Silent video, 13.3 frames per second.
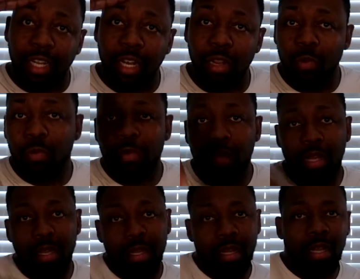salute.
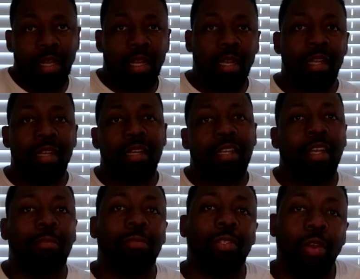
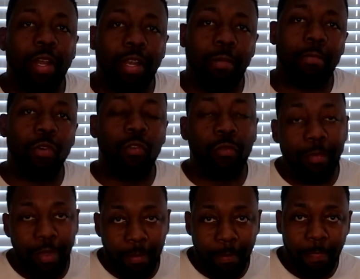Come join the
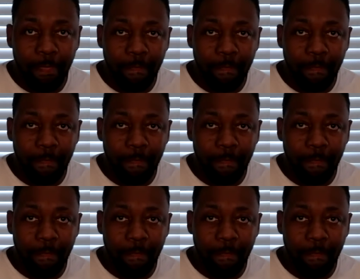movement.